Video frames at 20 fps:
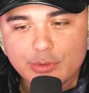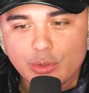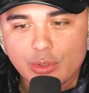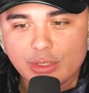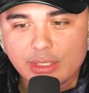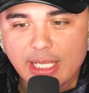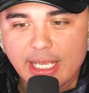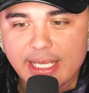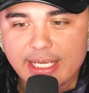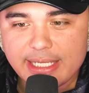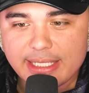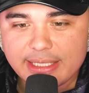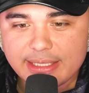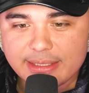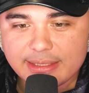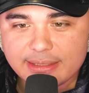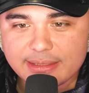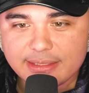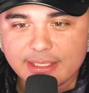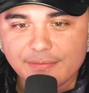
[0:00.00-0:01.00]
or
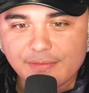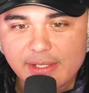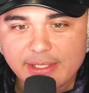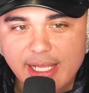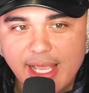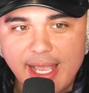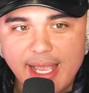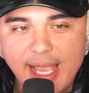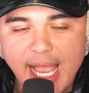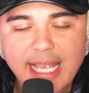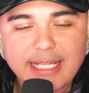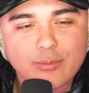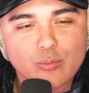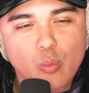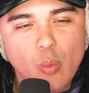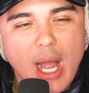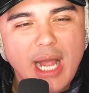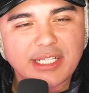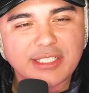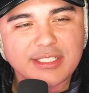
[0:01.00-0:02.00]
like stuff like that. I
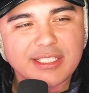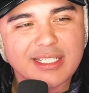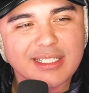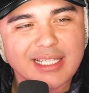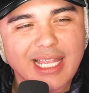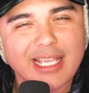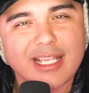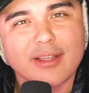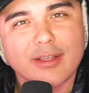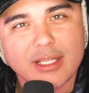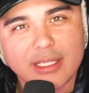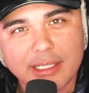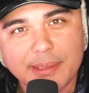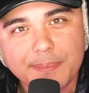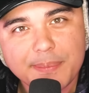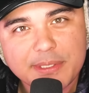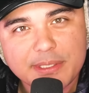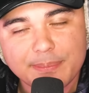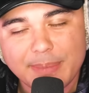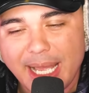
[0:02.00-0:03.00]
watched it like
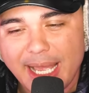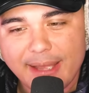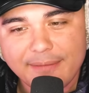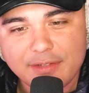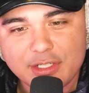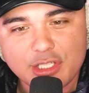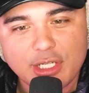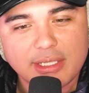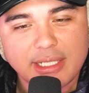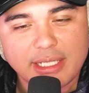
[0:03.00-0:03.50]
clips, but I haven't checked